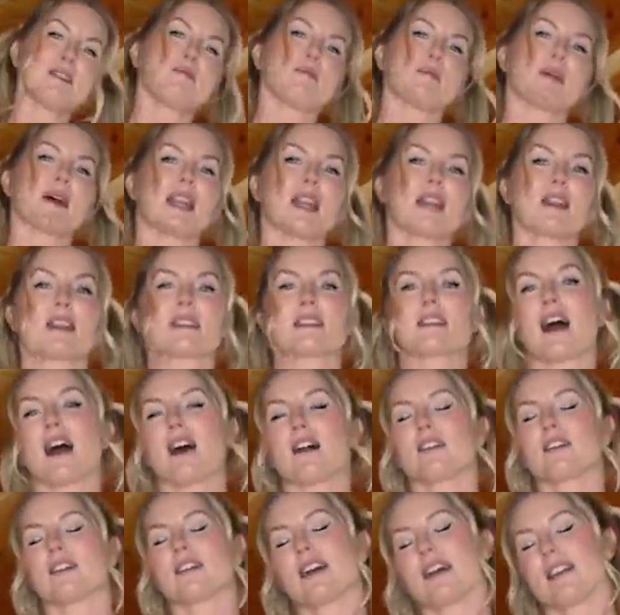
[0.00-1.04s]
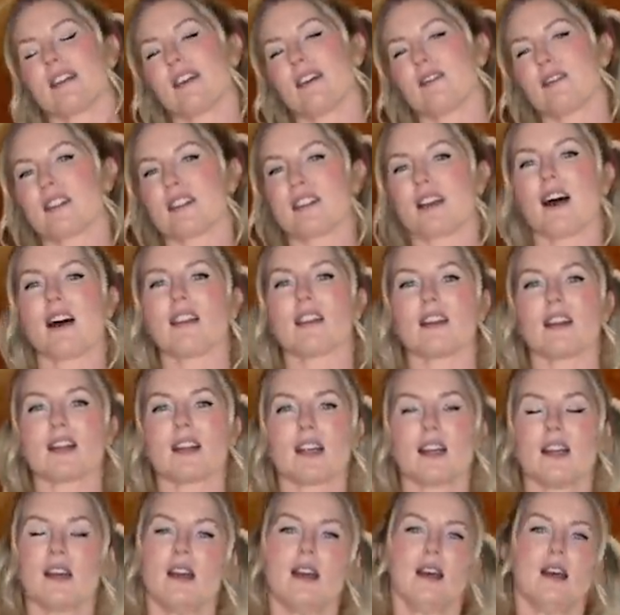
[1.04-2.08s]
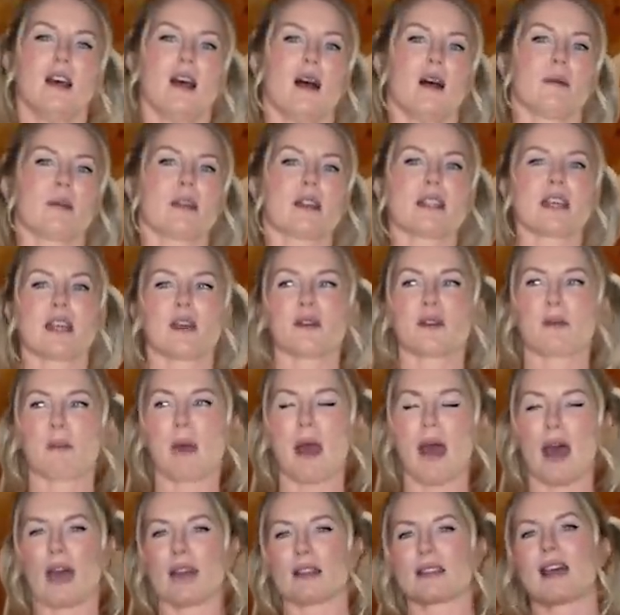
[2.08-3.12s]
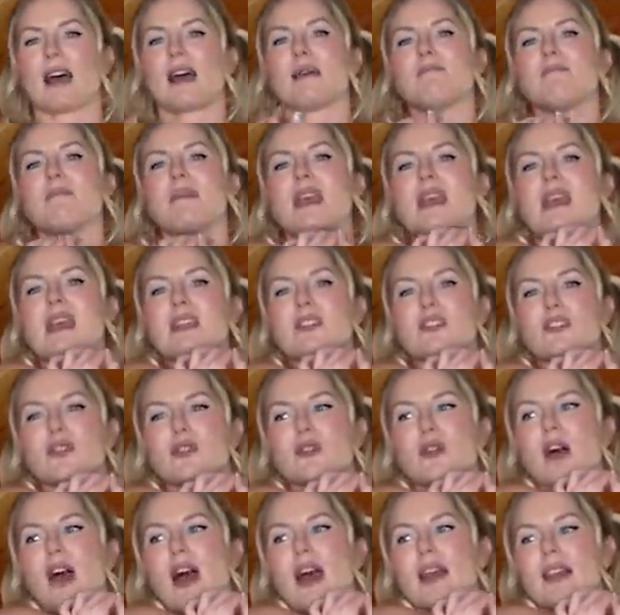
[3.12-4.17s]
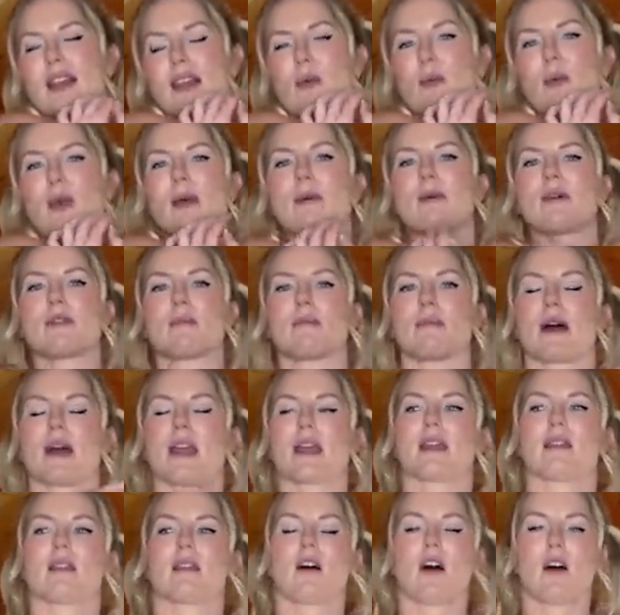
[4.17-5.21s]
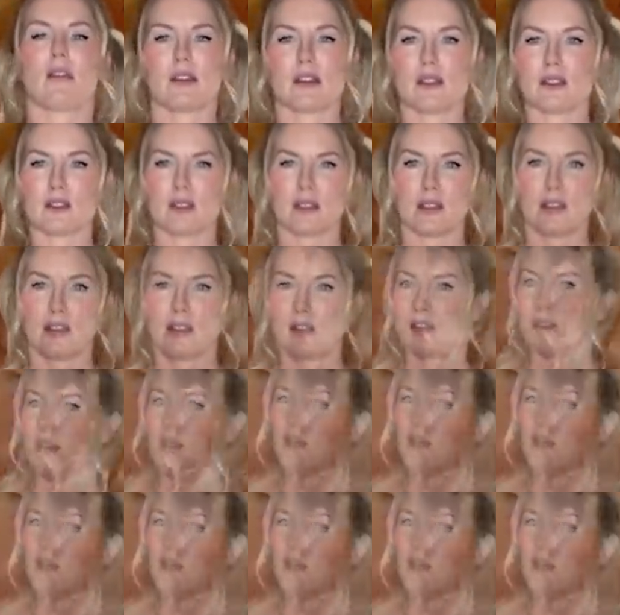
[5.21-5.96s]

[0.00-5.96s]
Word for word: But this color, I love this color. I'm gonna take out the pads. I may try, like when I'm on the bike, obviously